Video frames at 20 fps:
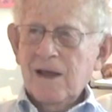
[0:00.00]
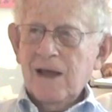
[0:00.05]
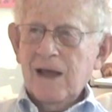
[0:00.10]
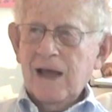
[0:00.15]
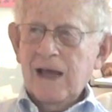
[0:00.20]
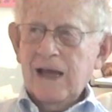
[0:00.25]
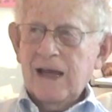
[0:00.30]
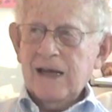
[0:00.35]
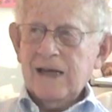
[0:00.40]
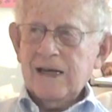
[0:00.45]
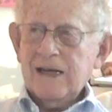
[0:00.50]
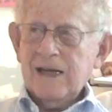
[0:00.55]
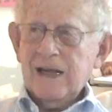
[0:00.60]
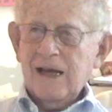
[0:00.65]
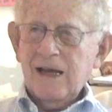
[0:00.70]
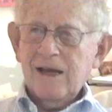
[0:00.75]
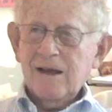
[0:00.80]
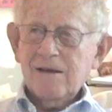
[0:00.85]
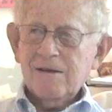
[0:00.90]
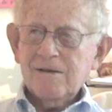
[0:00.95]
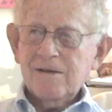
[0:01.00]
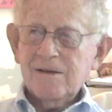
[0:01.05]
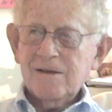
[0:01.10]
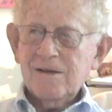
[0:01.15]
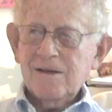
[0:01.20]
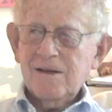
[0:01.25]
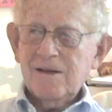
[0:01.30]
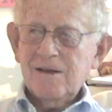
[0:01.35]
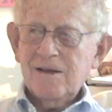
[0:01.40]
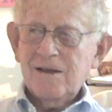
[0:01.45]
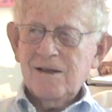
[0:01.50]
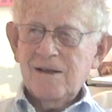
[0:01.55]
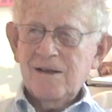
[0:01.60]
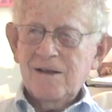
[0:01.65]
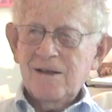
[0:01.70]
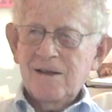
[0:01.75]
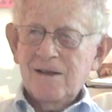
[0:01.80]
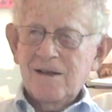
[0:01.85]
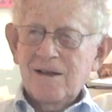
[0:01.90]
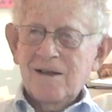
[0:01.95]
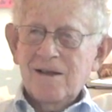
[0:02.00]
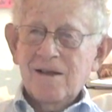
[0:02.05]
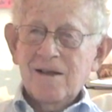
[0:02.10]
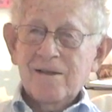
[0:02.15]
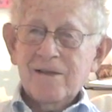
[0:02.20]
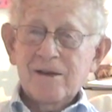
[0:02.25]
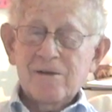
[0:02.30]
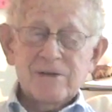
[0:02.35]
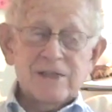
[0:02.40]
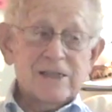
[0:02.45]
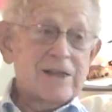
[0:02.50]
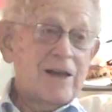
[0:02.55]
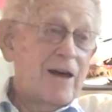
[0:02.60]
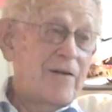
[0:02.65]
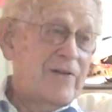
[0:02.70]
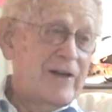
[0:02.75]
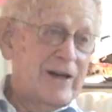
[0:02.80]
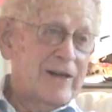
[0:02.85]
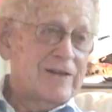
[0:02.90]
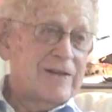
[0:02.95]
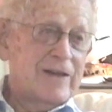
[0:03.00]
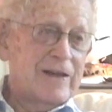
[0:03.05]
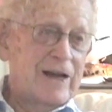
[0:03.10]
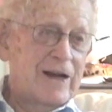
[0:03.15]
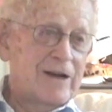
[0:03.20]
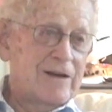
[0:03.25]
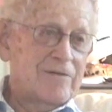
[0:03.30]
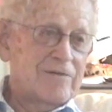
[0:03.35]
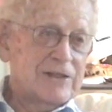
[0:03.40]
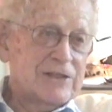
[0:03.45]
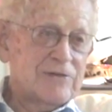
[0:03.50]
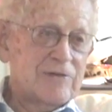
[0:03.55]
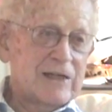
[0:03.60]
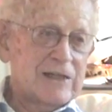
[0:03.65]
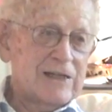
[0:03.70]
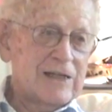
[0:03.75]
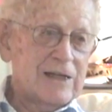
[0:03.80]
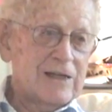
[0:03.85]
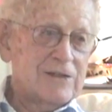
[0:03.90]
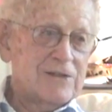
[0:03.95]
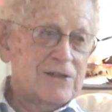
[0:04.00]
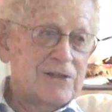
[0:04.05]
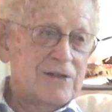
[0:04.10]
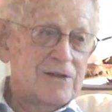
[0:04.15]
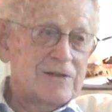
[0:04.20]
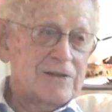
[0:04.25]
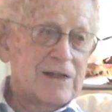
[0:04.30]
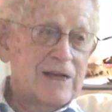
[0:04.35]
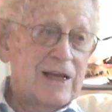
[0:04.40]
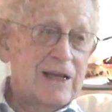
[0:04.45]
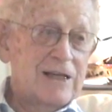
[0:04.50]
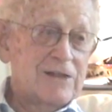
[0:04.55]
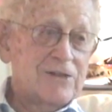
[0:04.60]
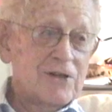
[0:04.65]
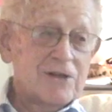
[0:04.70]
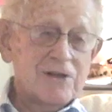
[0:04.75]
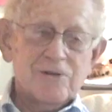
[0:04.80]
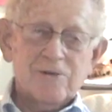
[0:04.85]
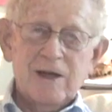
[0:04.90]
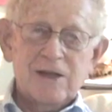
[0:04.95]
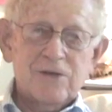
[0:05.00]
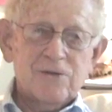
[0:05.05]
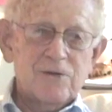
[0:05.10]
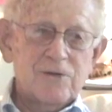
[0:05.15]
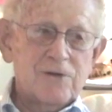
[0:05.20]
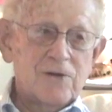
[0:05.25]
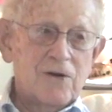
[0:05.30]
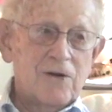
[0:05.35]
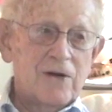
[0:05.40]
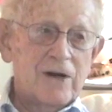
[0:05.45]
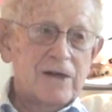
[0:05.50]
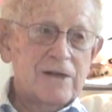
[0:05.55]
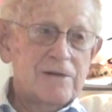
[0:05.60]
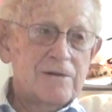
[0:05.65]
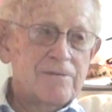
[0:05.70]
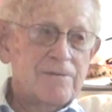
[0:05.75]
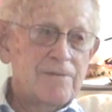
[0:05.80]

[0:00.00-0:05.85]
And there was a covenant there restricting the Jews, and he took it right through court.